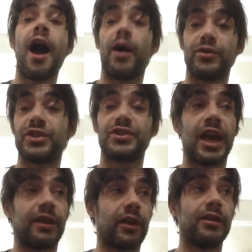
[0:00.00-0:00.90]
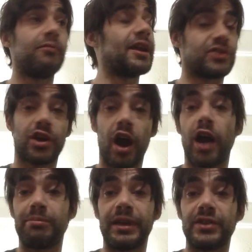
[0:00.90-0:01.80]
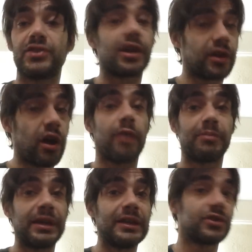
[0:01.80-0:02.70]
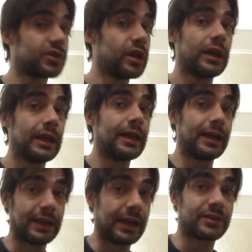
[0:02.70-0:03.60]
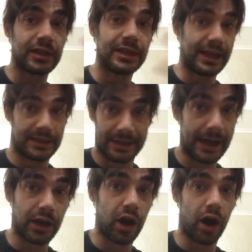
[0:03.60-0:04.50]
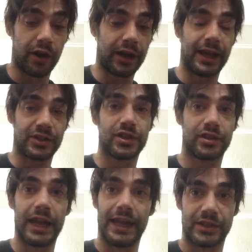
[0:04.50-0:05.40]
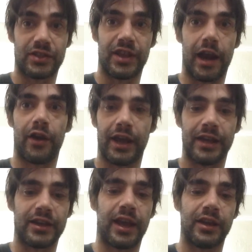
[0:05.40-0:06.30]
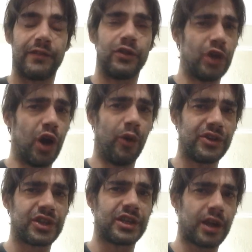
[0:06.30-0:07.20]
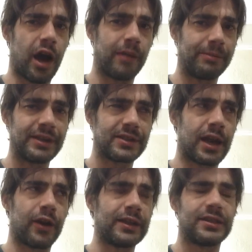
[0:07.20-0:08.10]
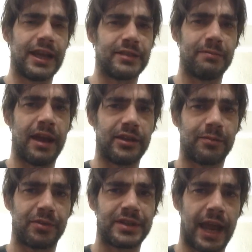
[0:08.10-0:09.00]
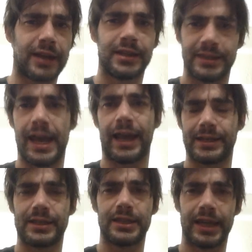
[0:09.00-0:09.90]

I was just saying that it's a cod piece, and a cod piece, it's a dick guard. It's there, and if you know there's a cod piece there, it's meant to protect the dick.